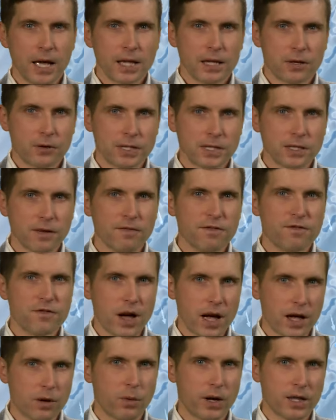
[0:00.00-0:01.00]
There is some
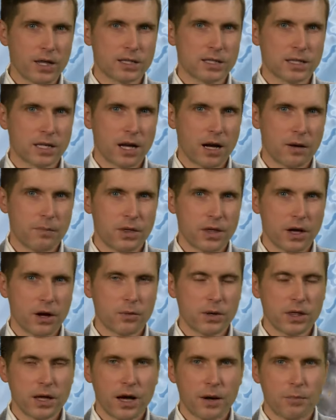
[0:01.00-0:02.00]
fine weather to come, though,
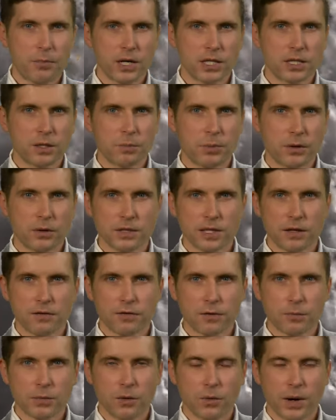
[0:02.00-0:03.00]
with high pressure building
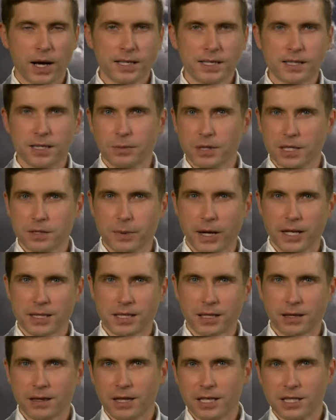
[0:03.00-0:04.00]
from the west. I'm
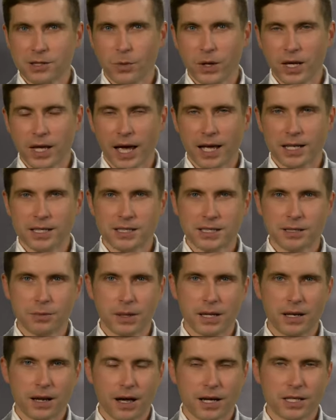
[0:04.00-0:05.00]
expecting this weekend to
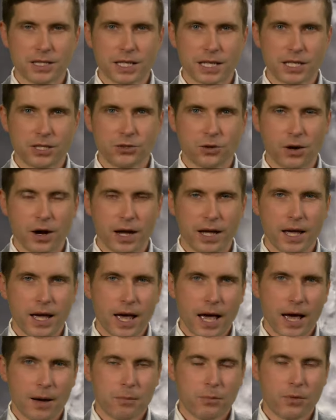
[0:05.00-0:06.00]
be largely dry
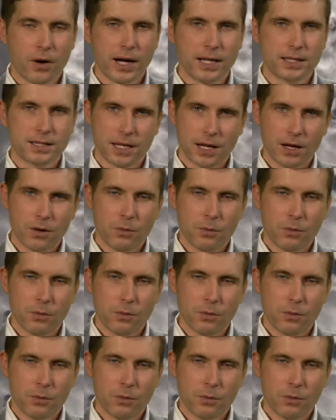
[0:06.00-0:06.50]
and bright.